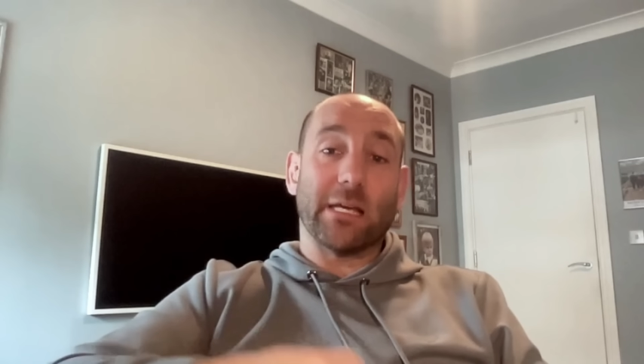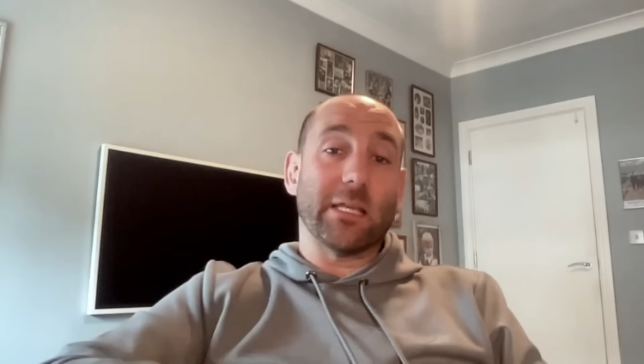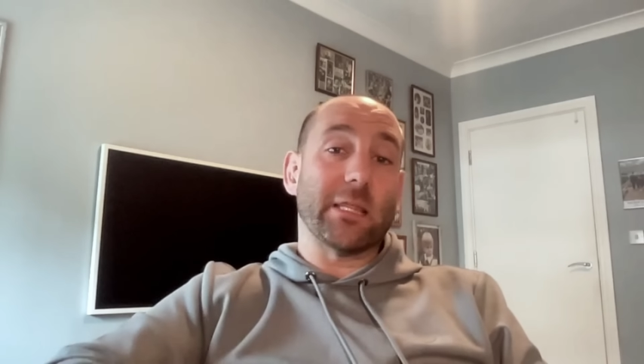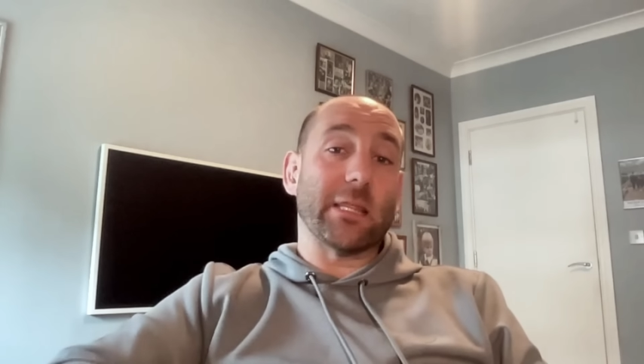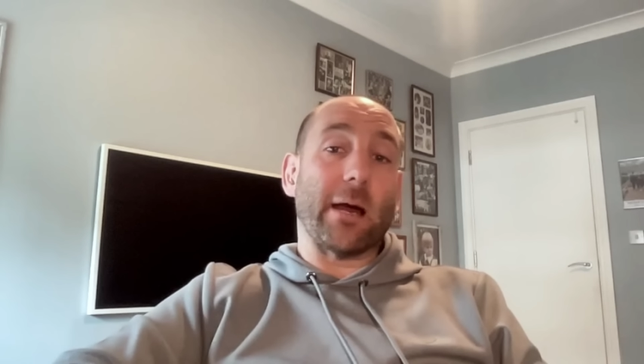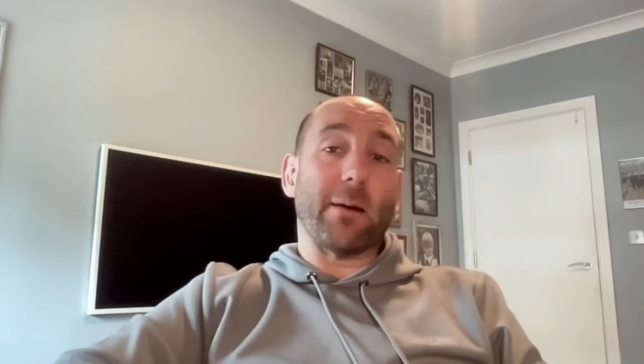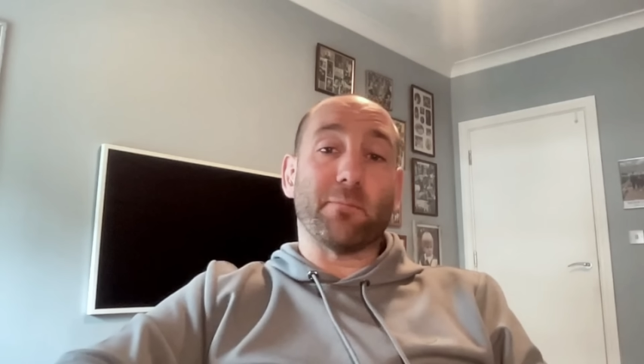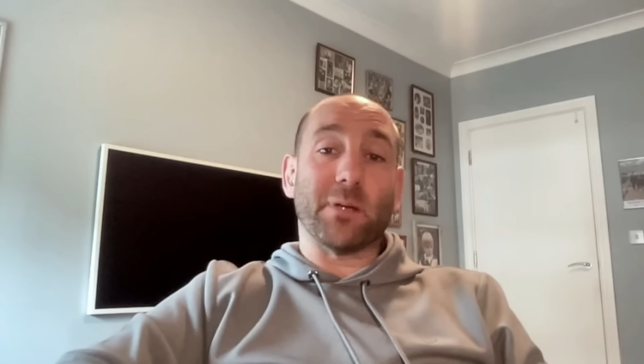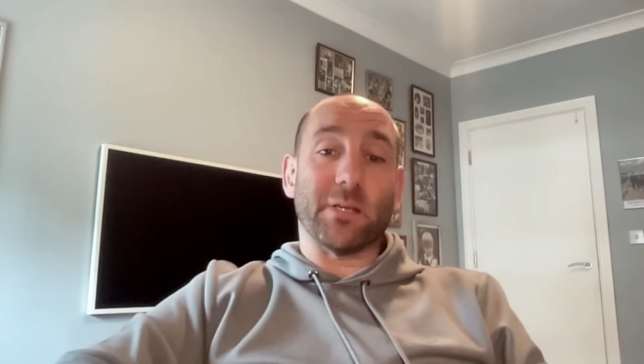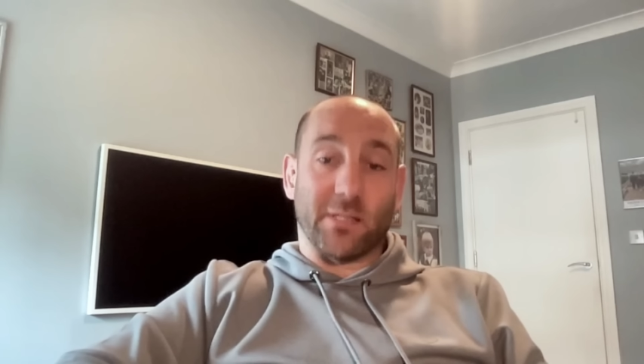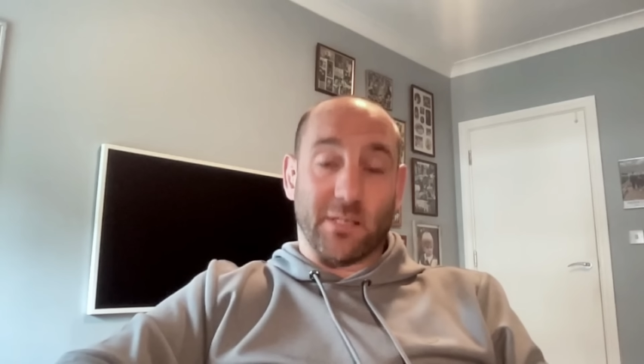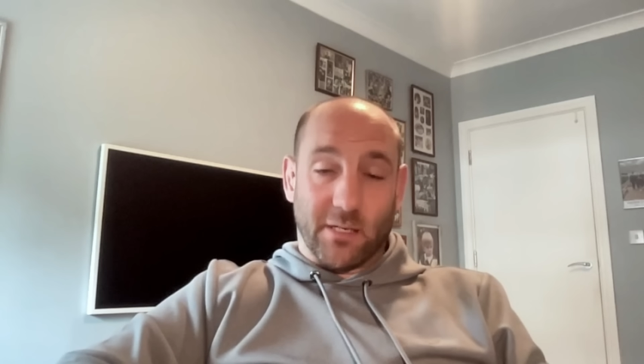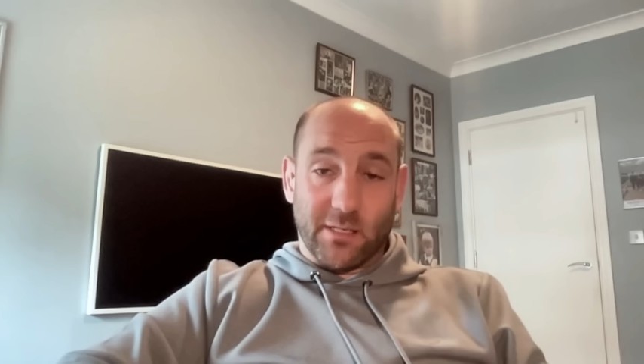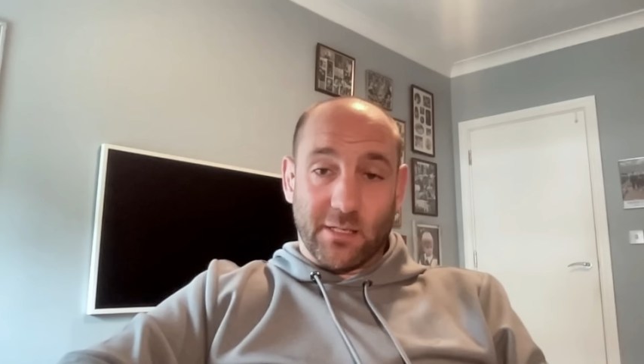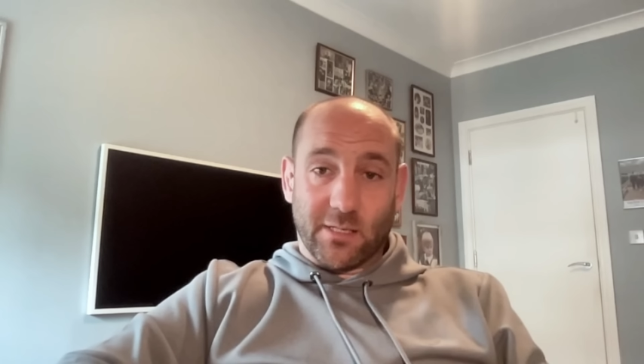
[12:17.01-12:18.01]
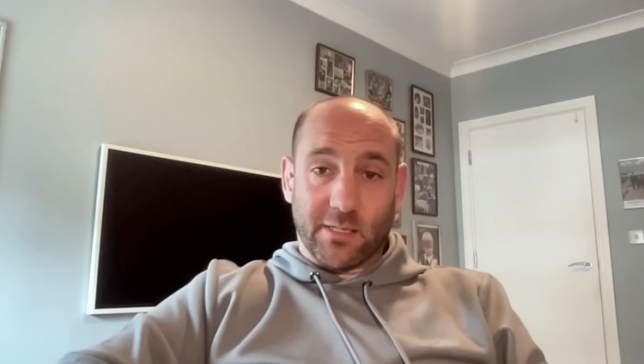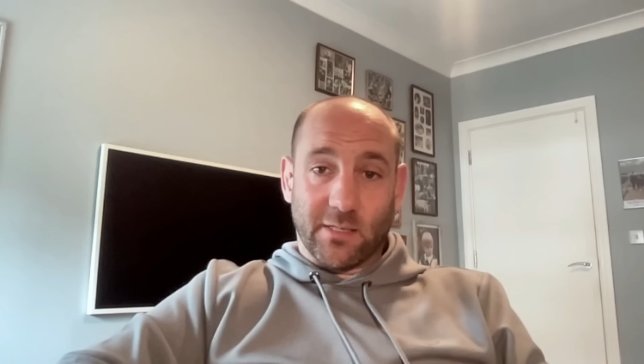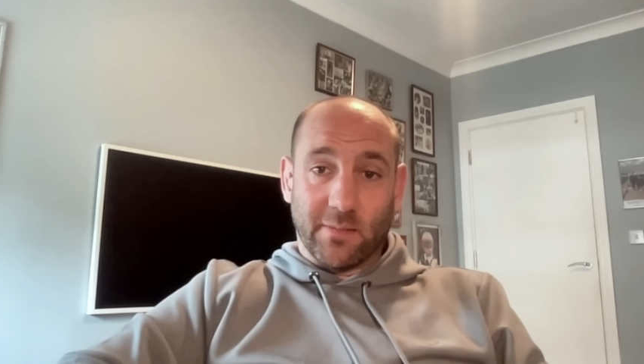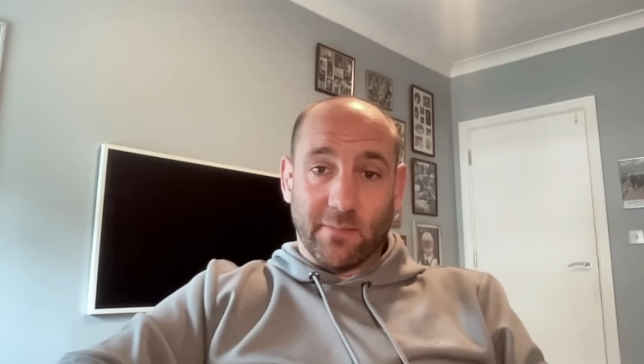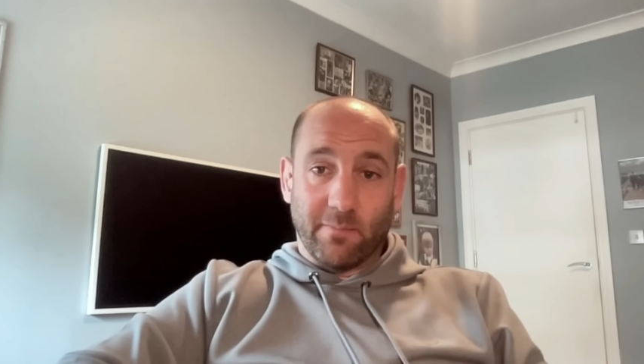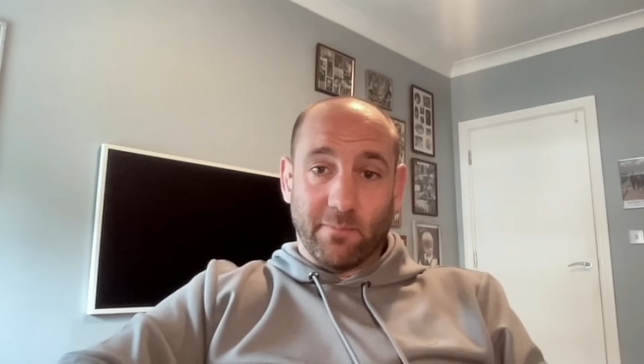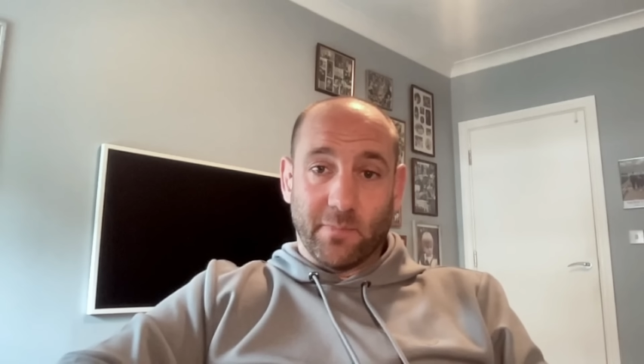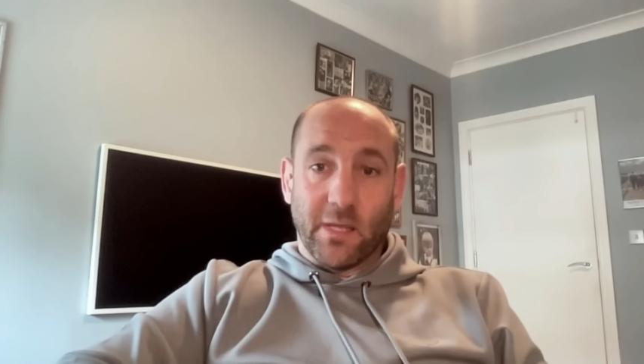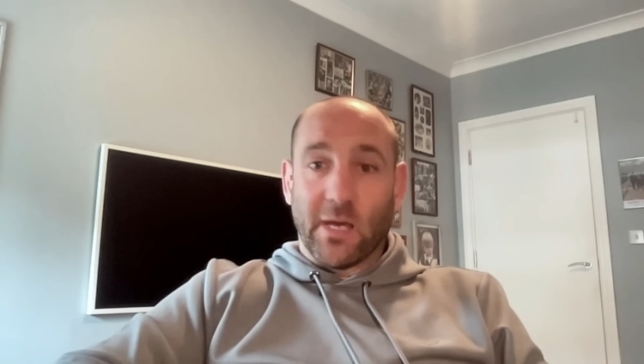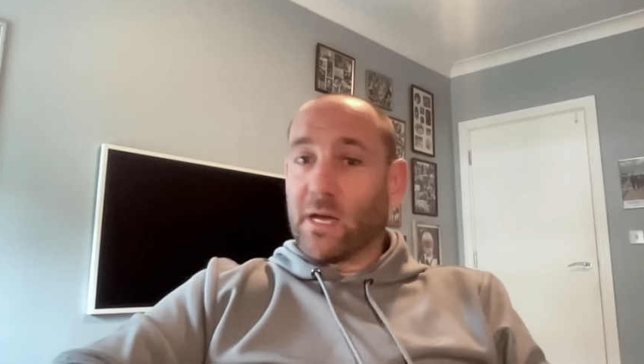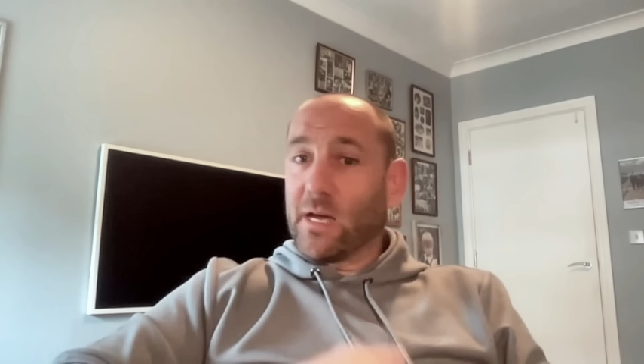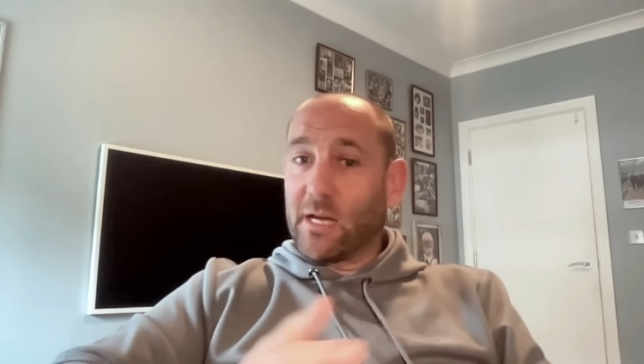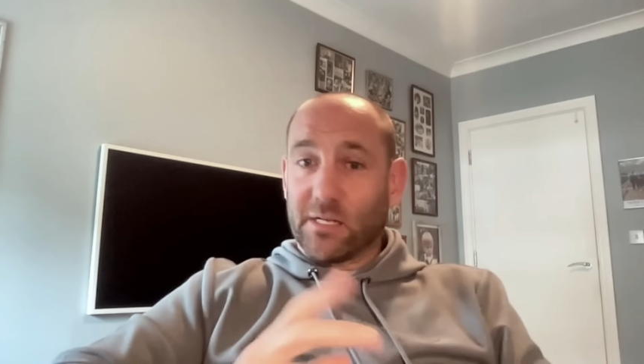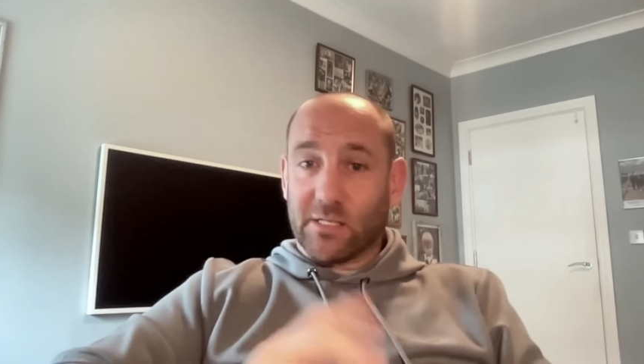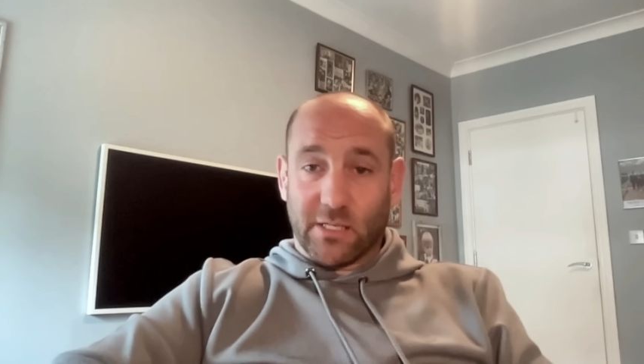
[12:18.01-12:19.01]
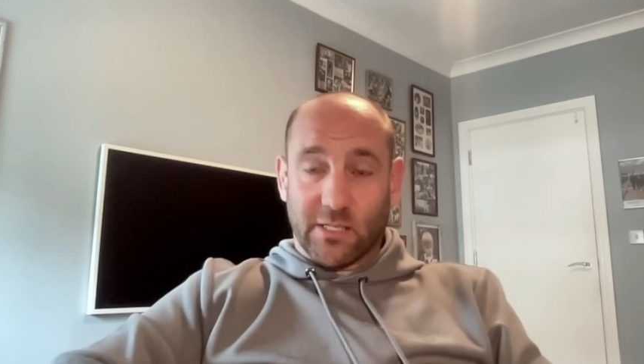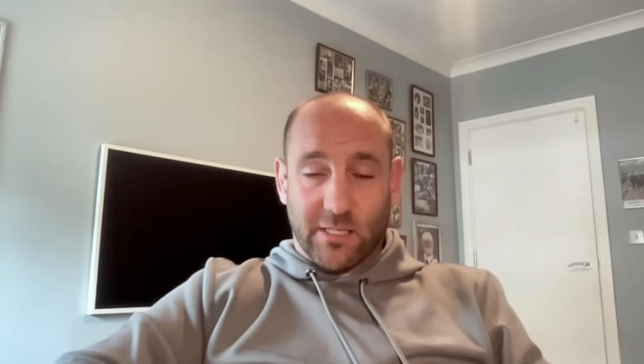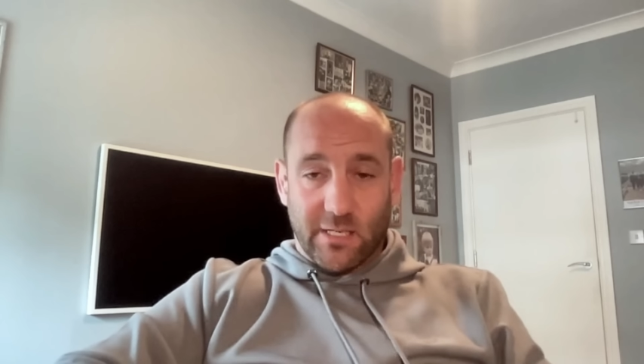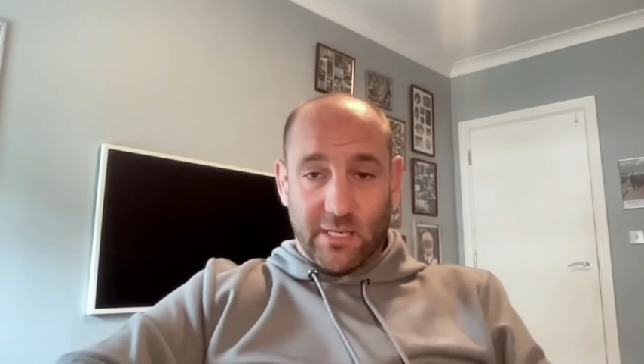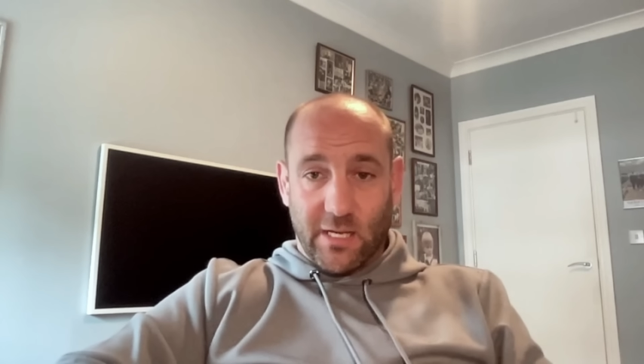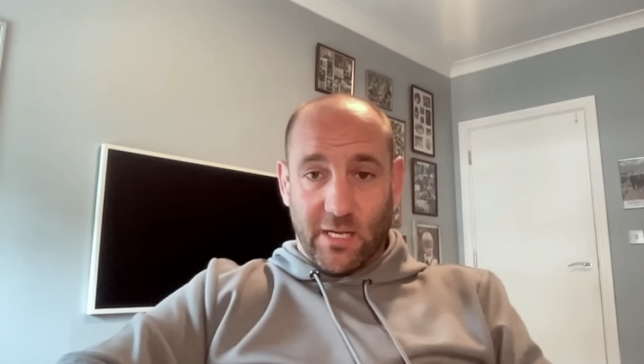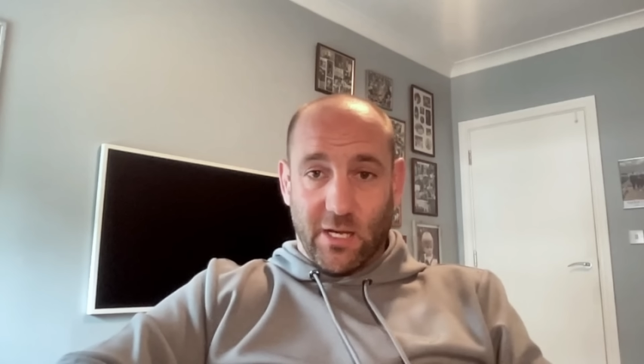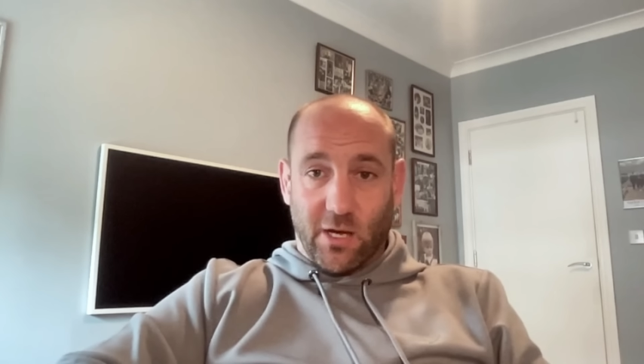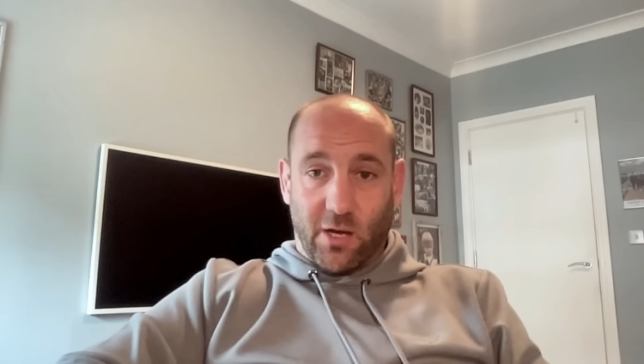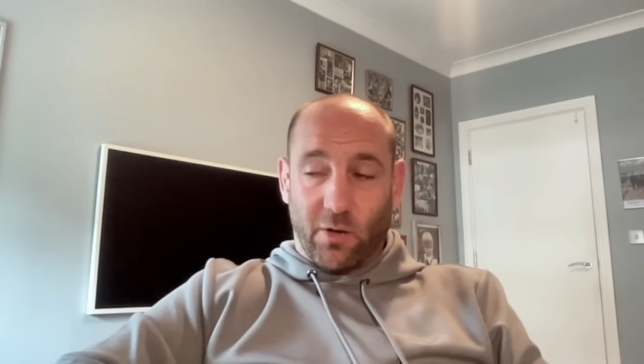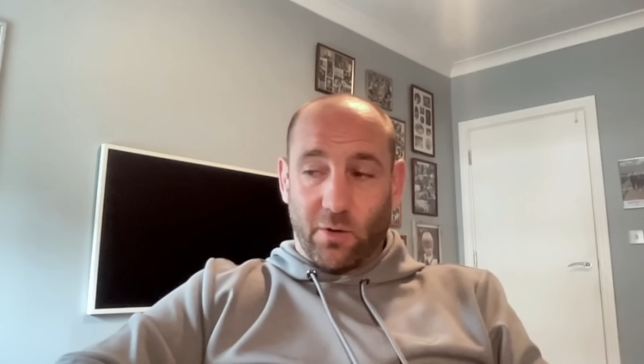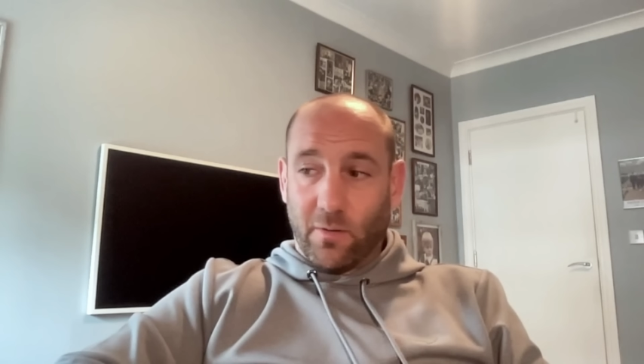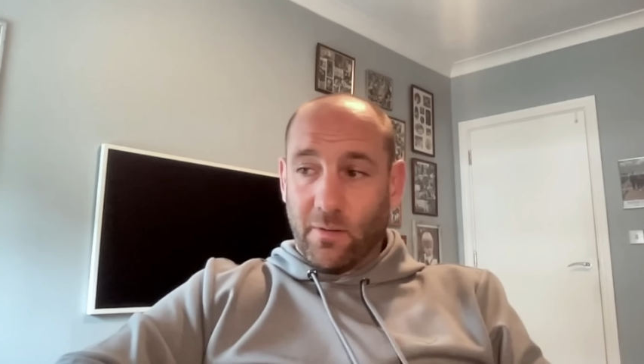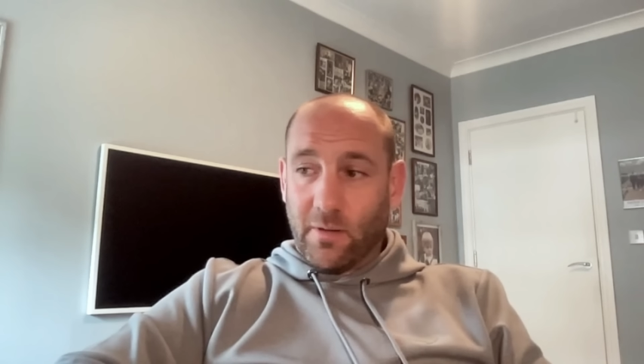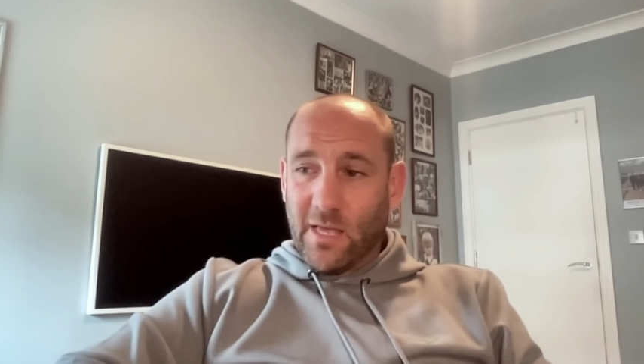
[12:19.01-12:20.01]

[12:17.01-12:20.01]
in that business as the CEO.